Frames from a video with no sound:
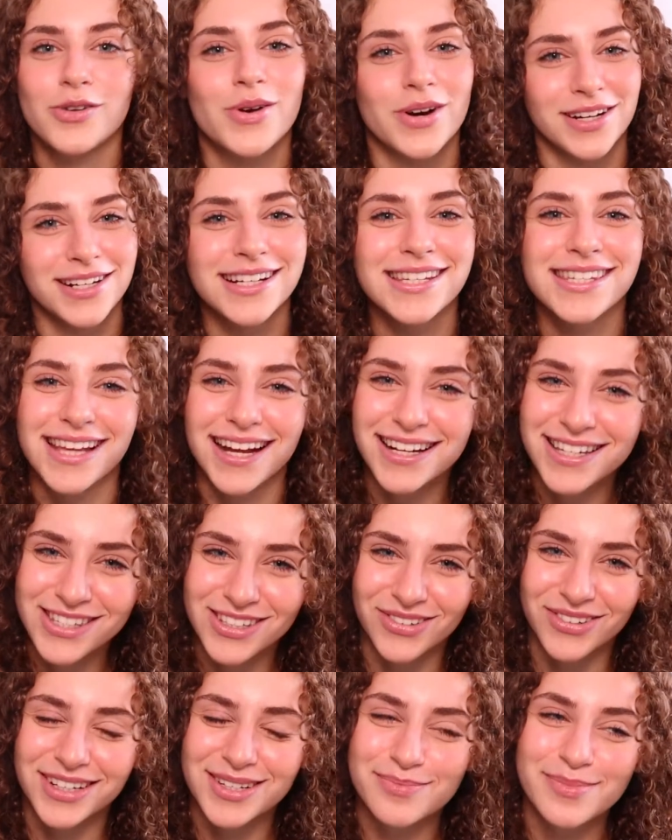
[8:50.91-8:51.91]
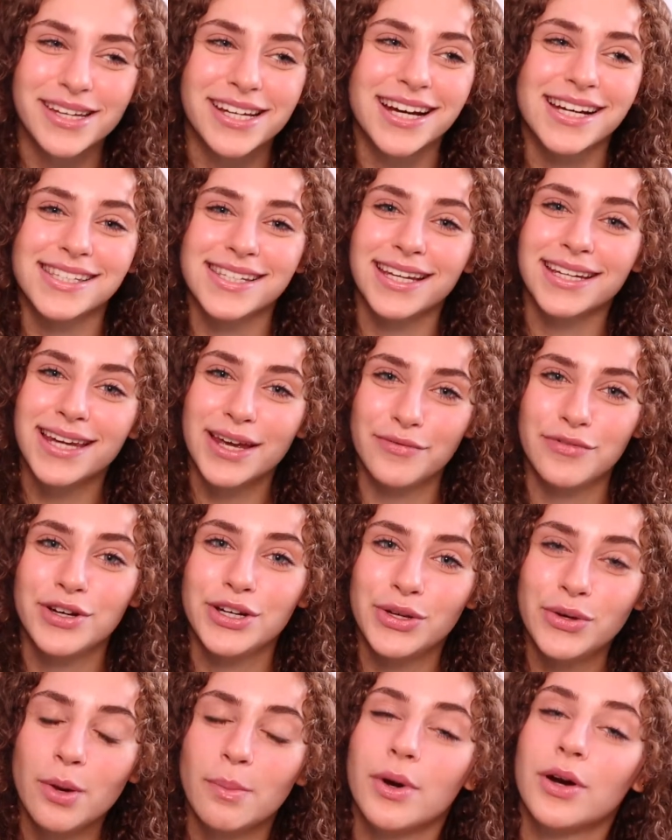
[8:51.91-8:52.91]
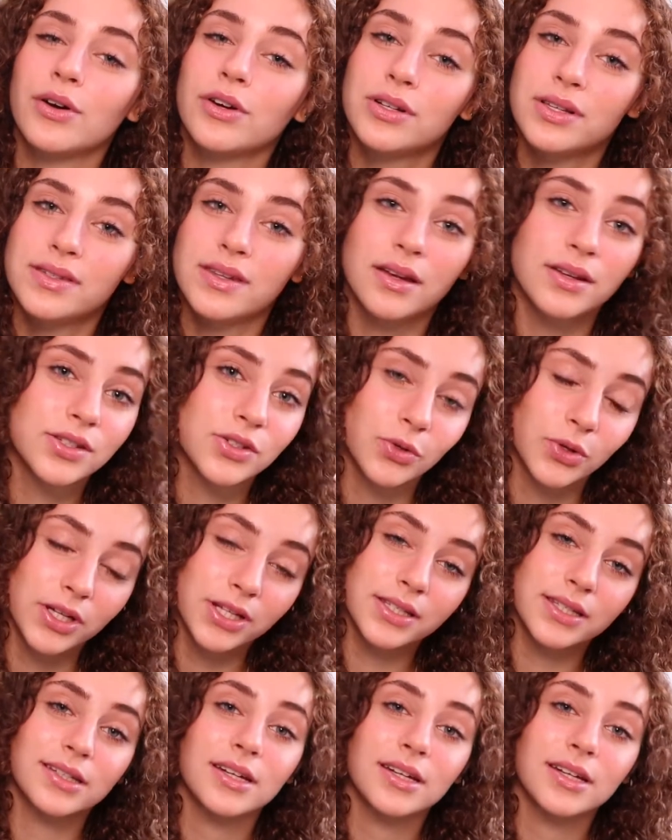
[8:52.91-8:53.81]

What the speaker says: wearing sunscreen because I never knew about good sunscreens,